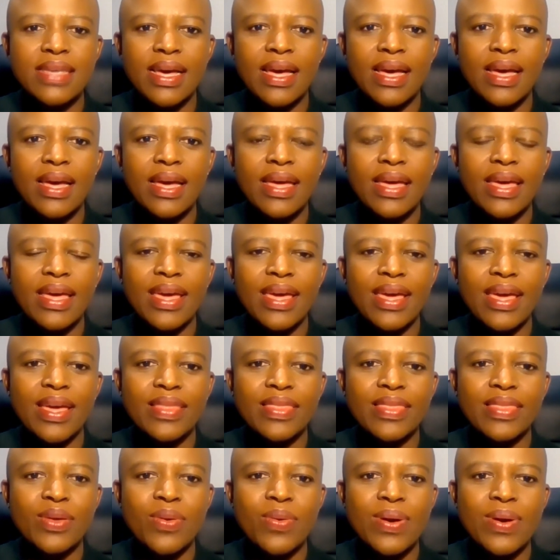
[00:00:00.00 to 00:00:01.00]

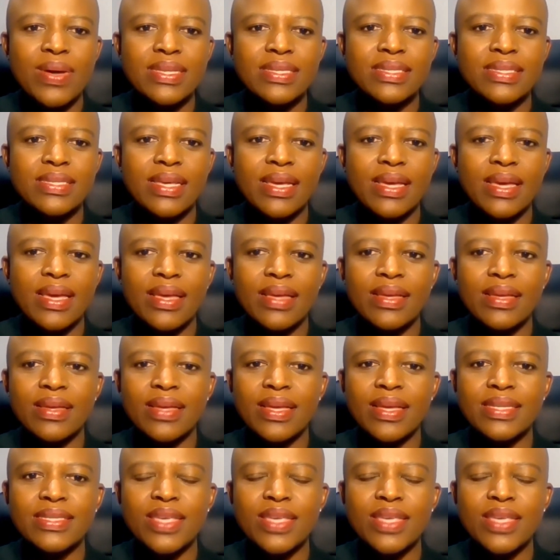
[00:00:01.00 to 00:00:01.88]
Uh, there was a, a,